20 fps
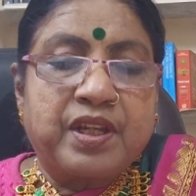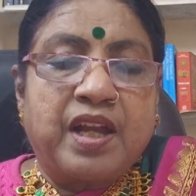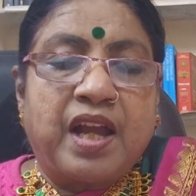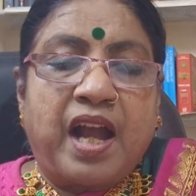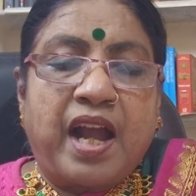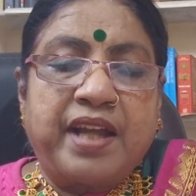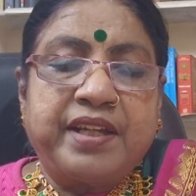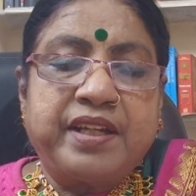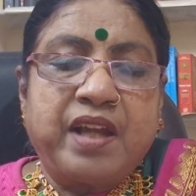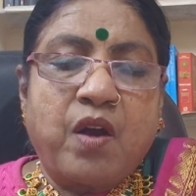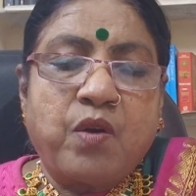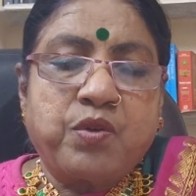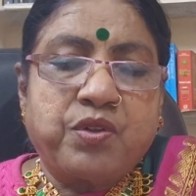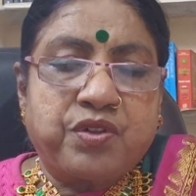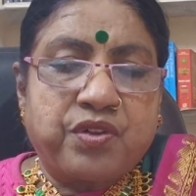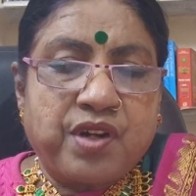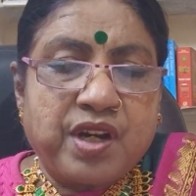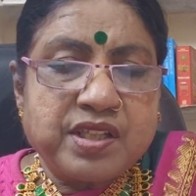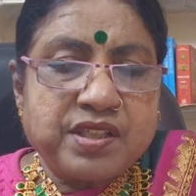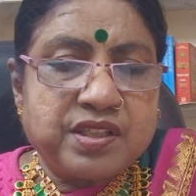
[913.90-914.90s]
I now
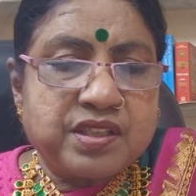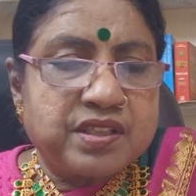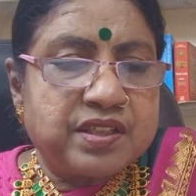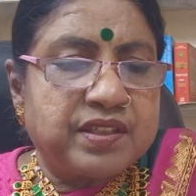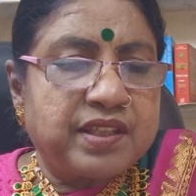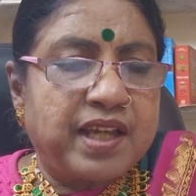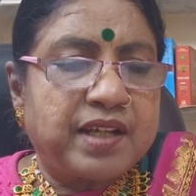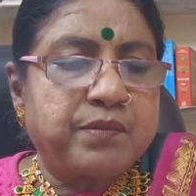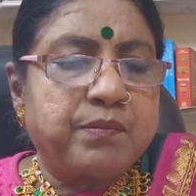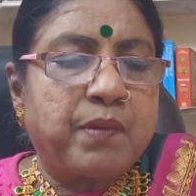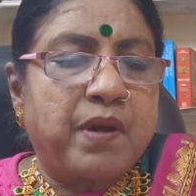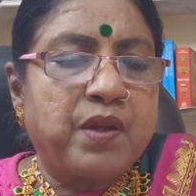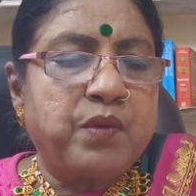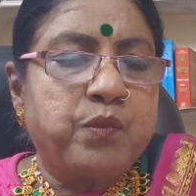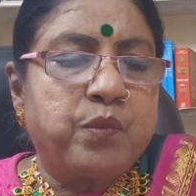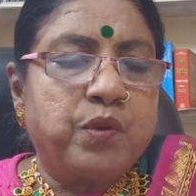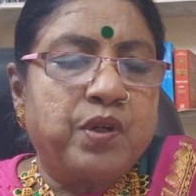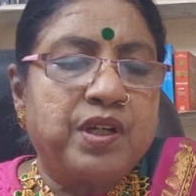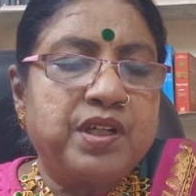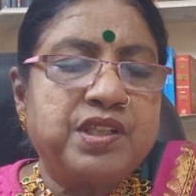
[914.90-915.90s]
trust that my
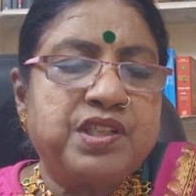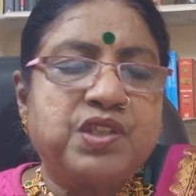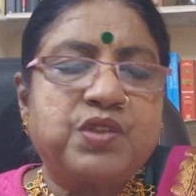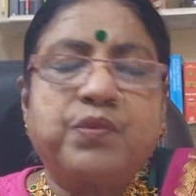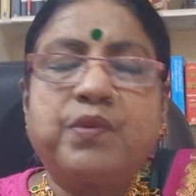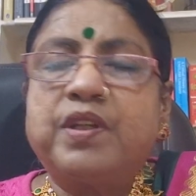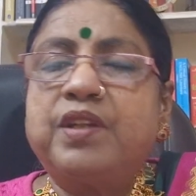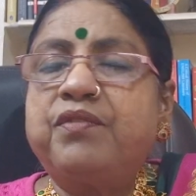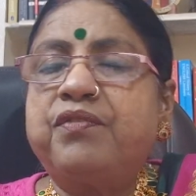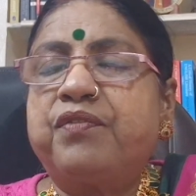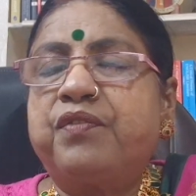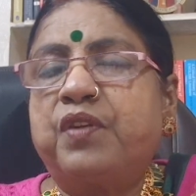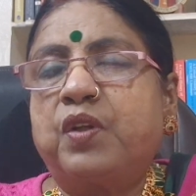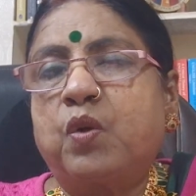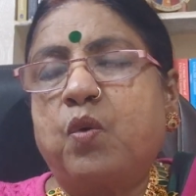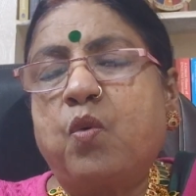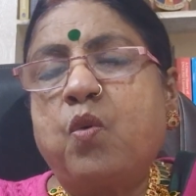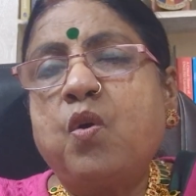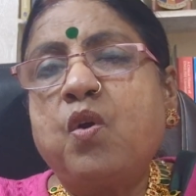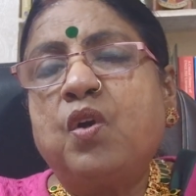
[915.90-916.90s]
words will
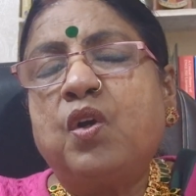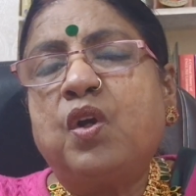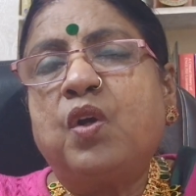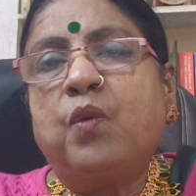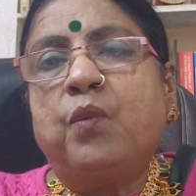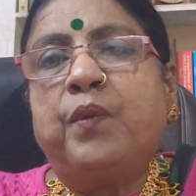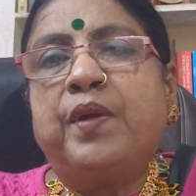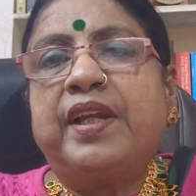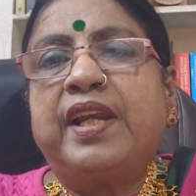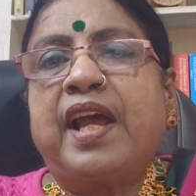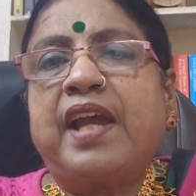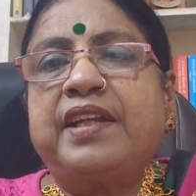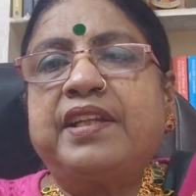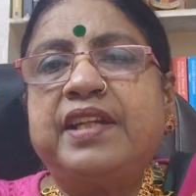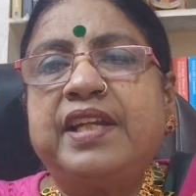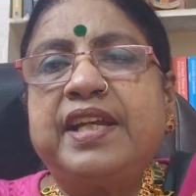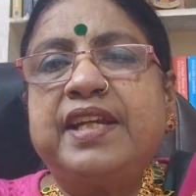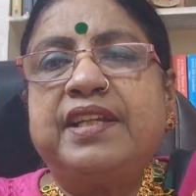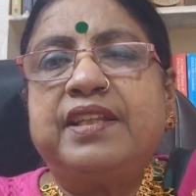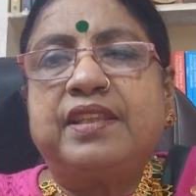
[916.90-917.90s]
flow when I
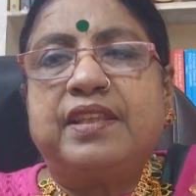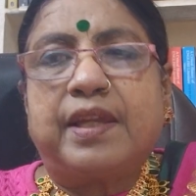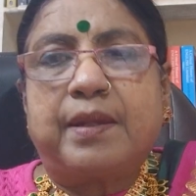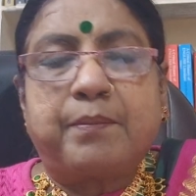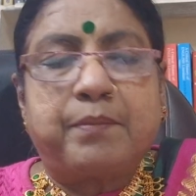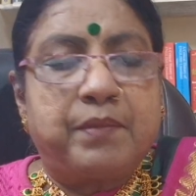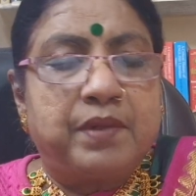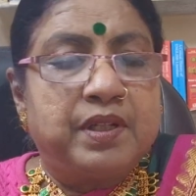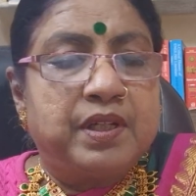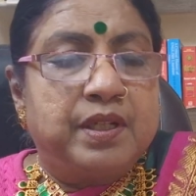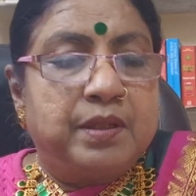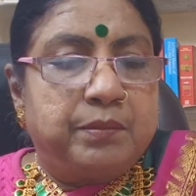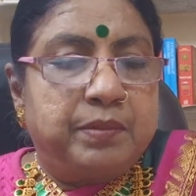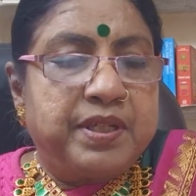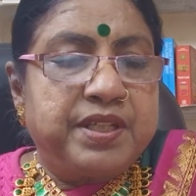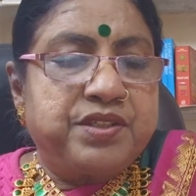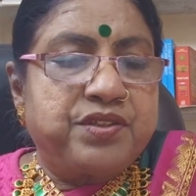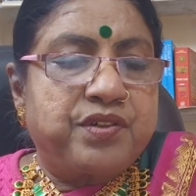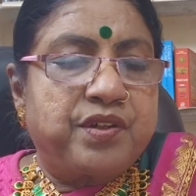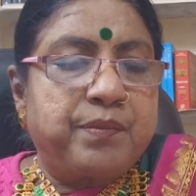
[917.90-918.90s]
need them.
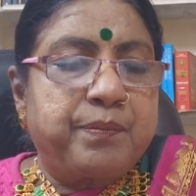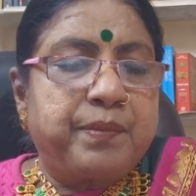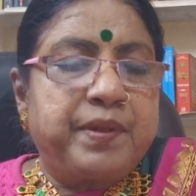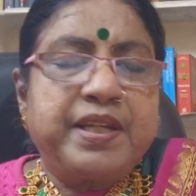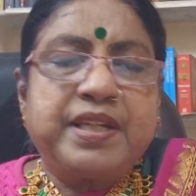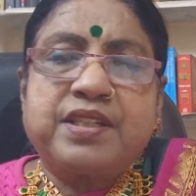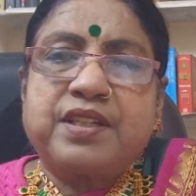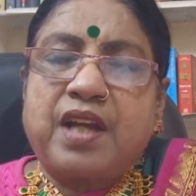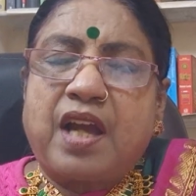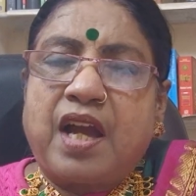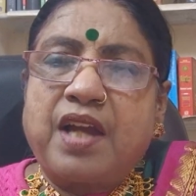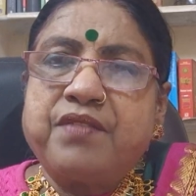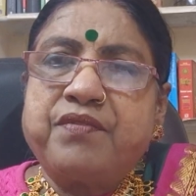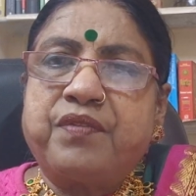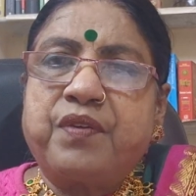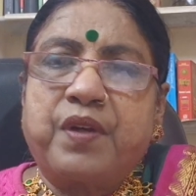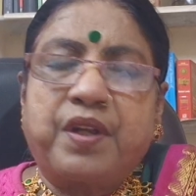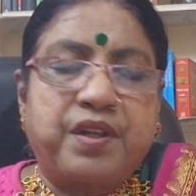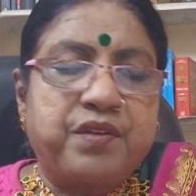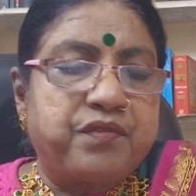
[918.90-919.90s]
Please repeat, I
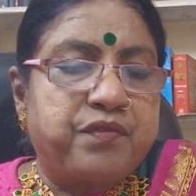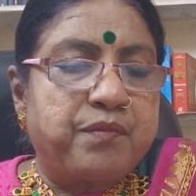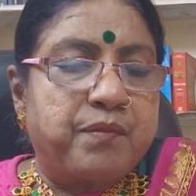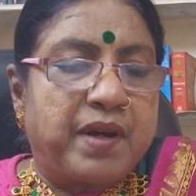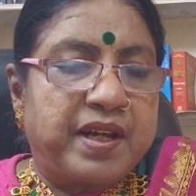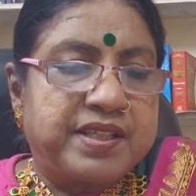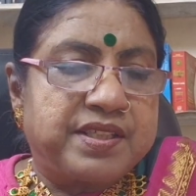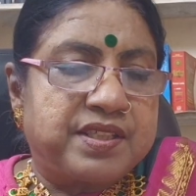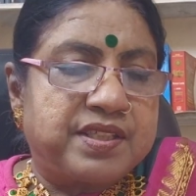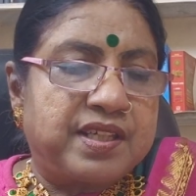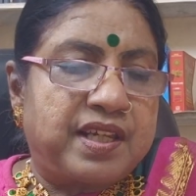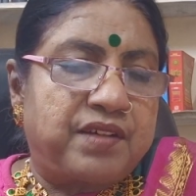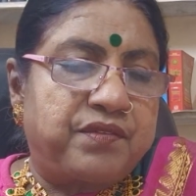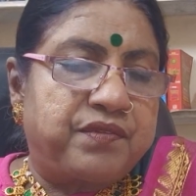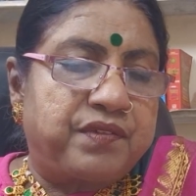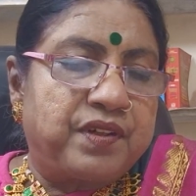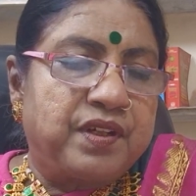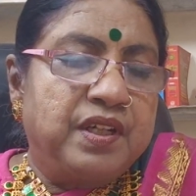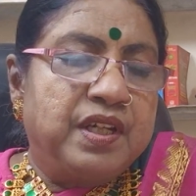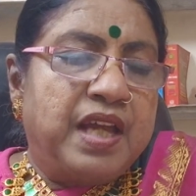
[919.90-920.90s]
forgive
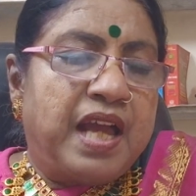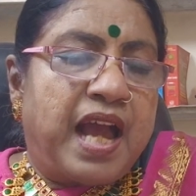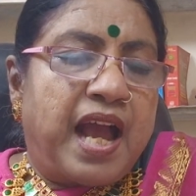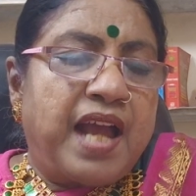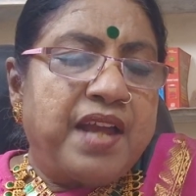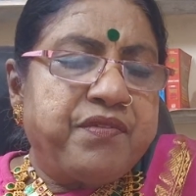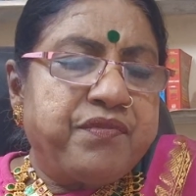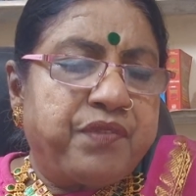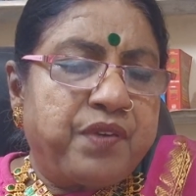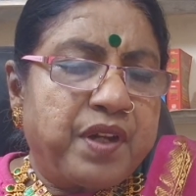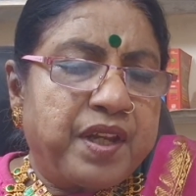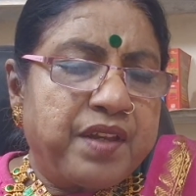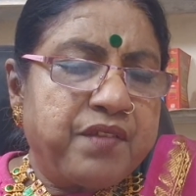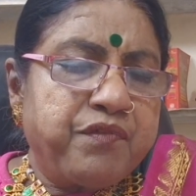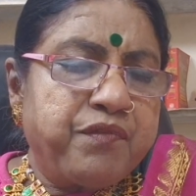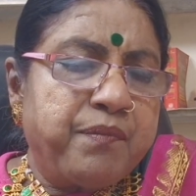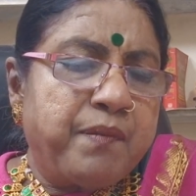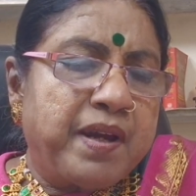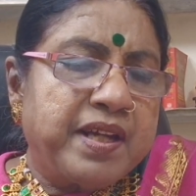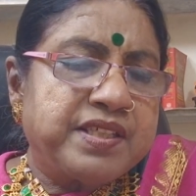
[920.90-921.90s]
myself. I
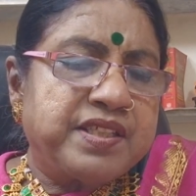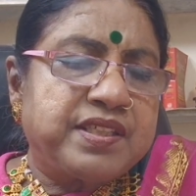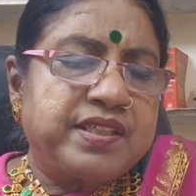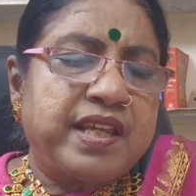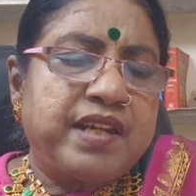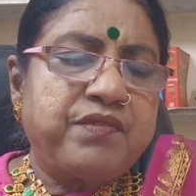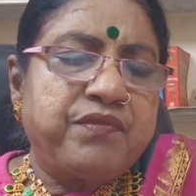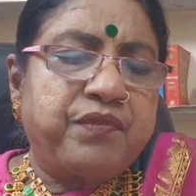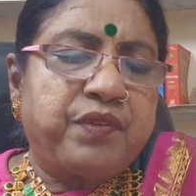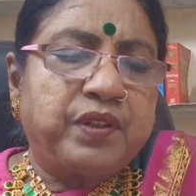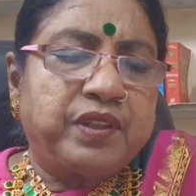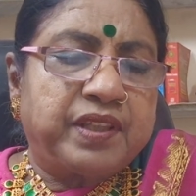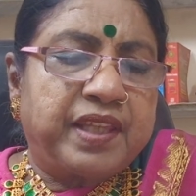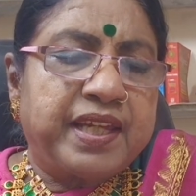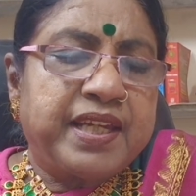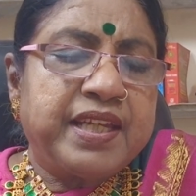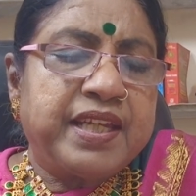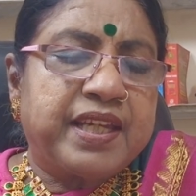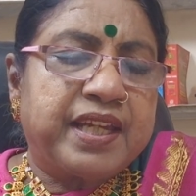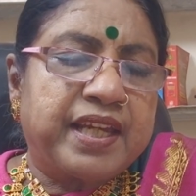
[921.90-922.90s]
forgive myself for
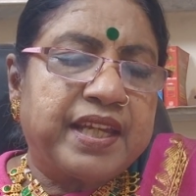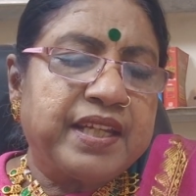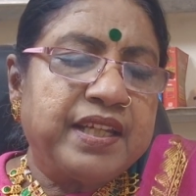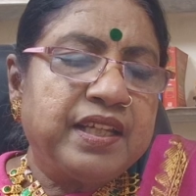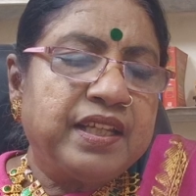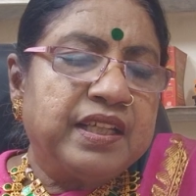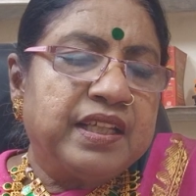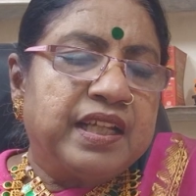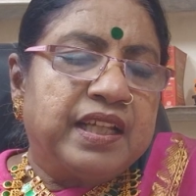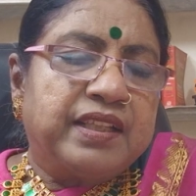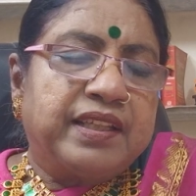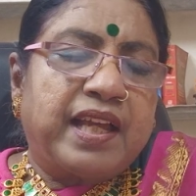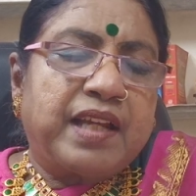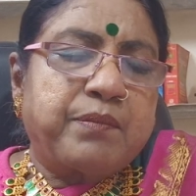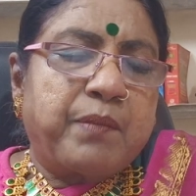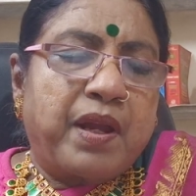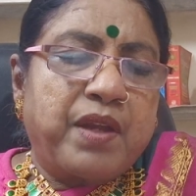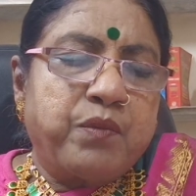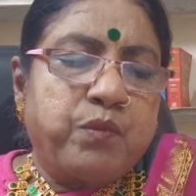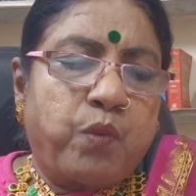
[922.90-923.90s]
thinking that
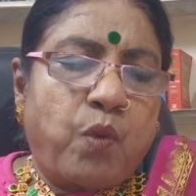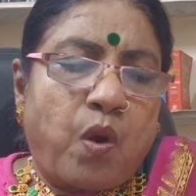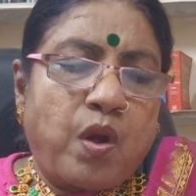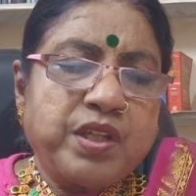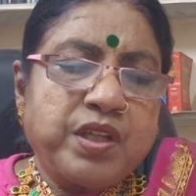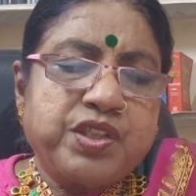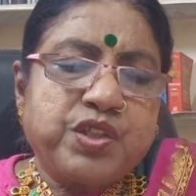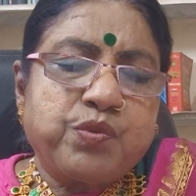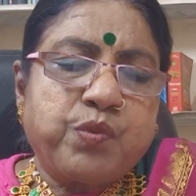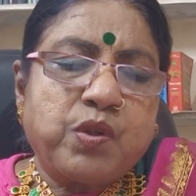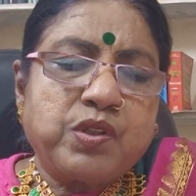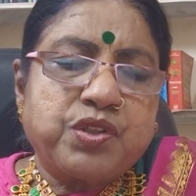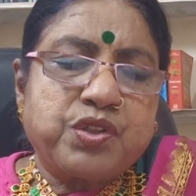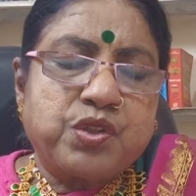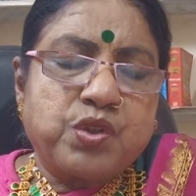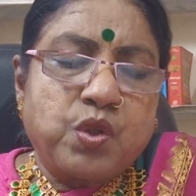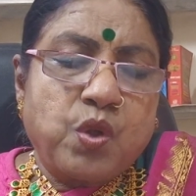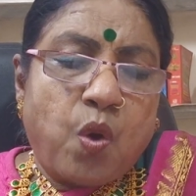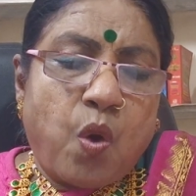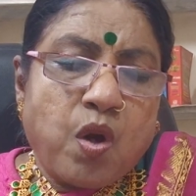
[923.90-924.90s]
my voice was
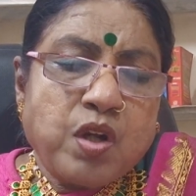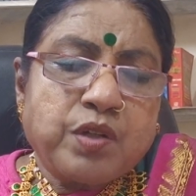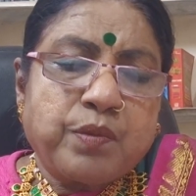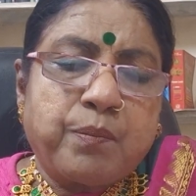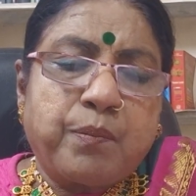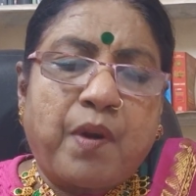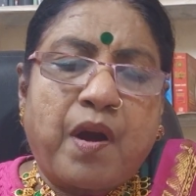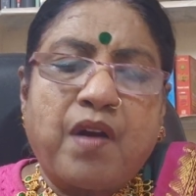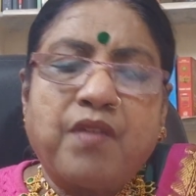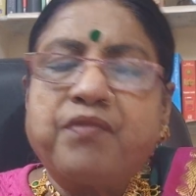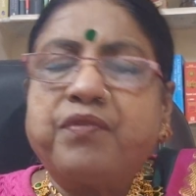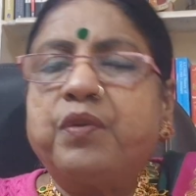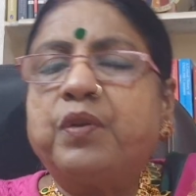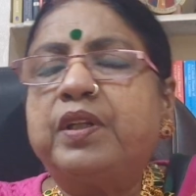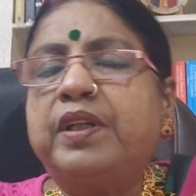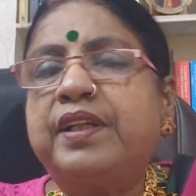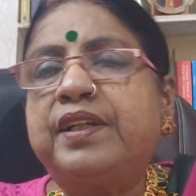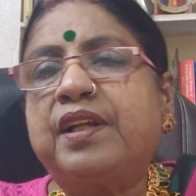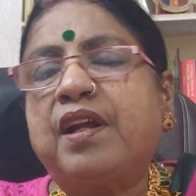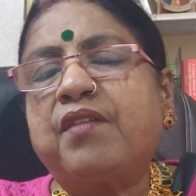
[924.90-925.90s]
not
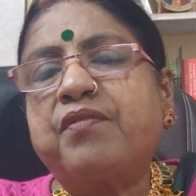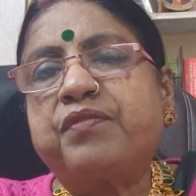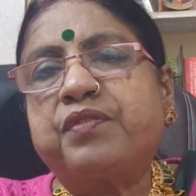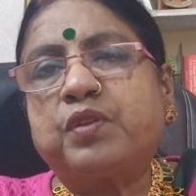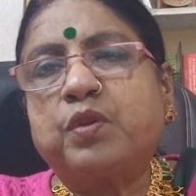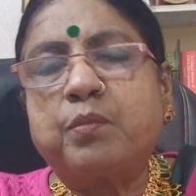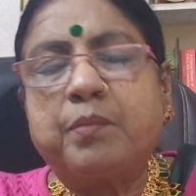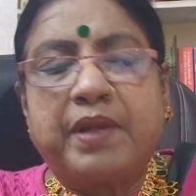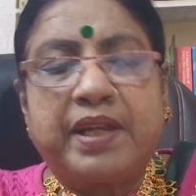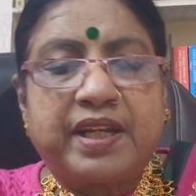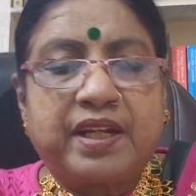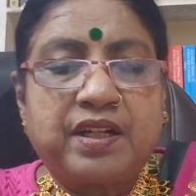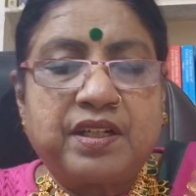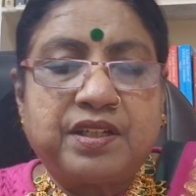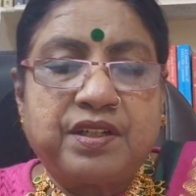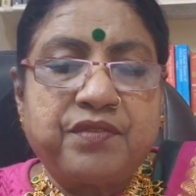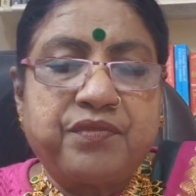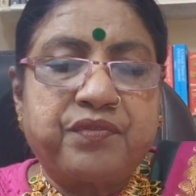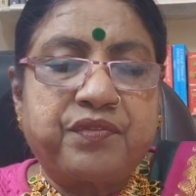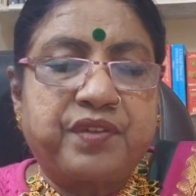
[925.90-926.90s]
powerful enough to make a
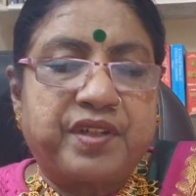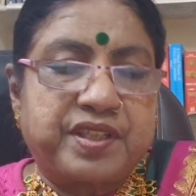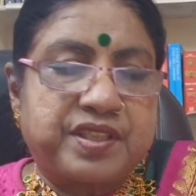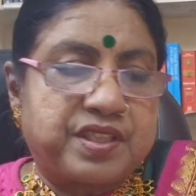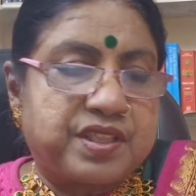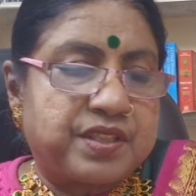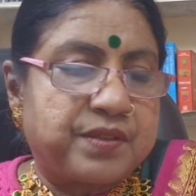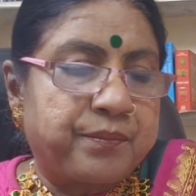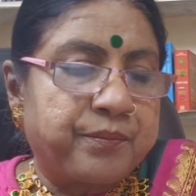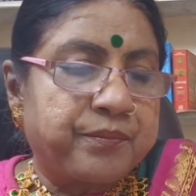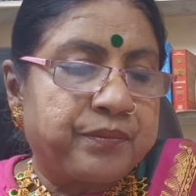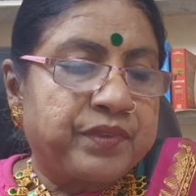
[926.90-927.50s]
difference.